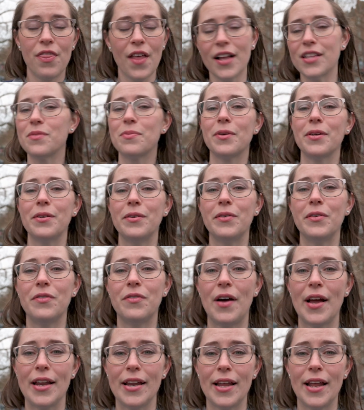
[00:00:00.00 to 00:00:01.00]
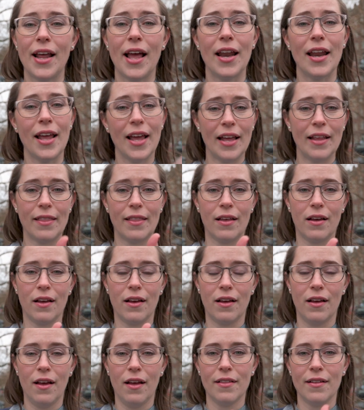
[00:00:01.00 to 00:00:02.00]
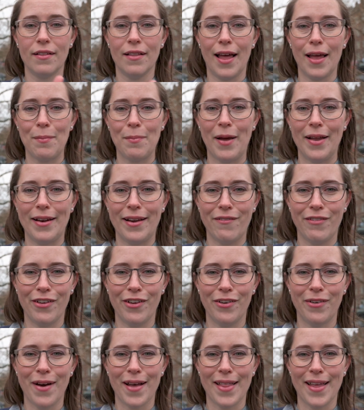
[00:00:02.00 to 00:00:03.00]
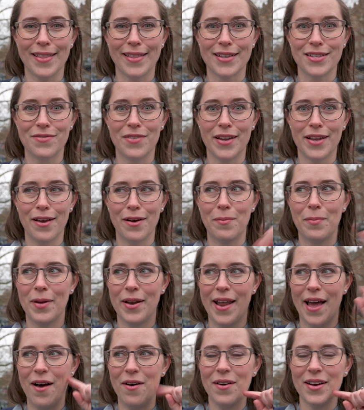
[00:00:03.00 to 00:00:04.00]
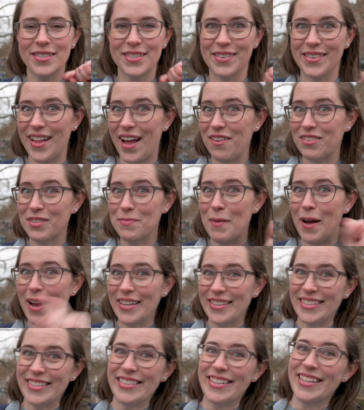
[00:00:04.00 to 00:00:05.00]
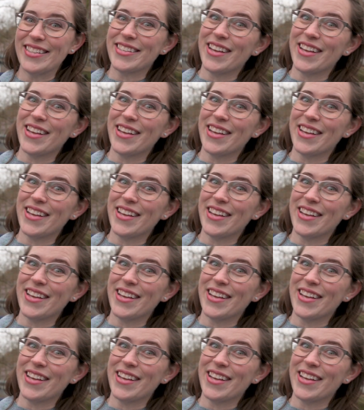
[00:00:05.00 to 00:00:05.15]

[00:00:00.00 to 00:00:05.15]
That's where you will find it, and hit the like button if you like this video. But now on to the last spot. Let's